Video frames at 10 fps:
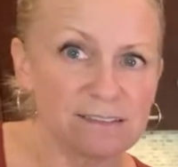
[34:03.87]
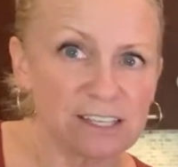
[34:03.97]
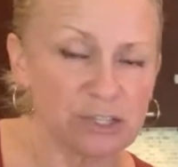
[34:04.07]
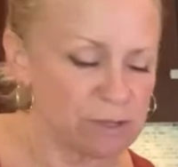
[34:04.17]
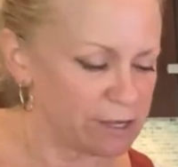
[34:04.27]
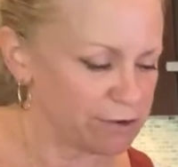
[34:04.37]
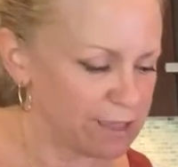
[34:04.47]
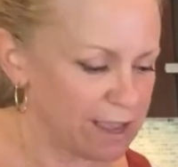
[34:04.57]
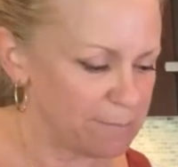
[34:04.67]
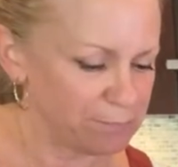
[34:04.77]
can you hear
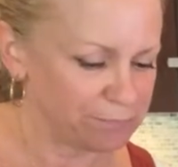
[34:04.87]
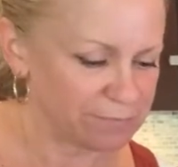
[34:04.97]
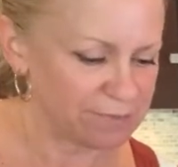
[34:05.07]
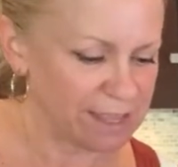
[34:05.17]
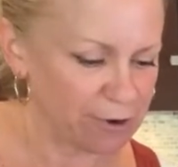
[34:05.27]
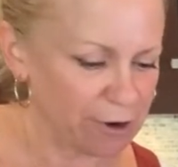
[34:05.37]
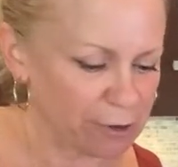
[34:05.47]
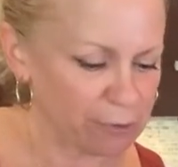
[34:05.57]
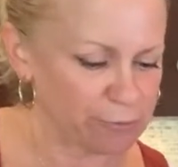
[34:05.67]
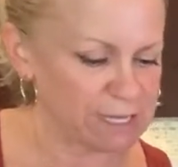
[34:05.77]
that? They are
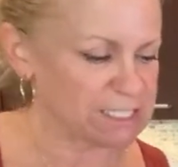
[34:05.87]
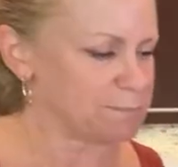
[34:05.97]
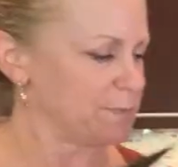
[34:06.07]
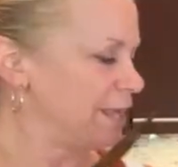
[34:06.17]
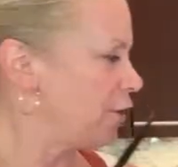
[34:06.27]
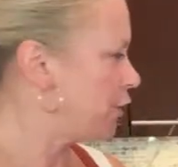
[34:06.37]
crisp. They are